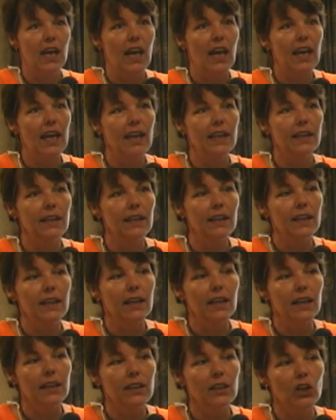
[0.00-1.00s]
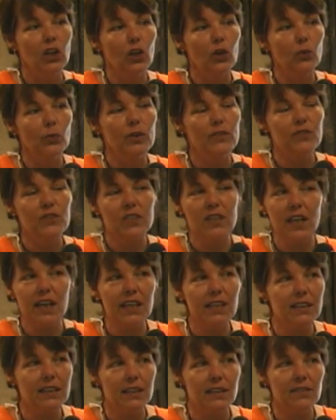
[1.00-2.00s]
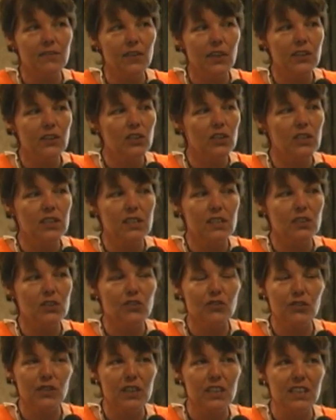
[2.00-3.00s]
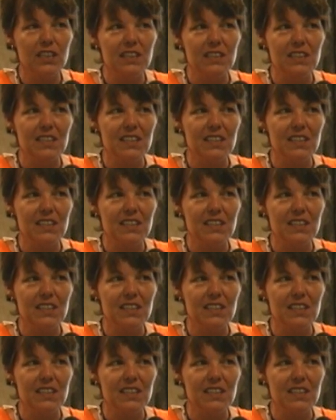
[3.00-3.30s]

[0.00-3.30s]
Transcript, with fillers: And you know, we've signed conventions and treaties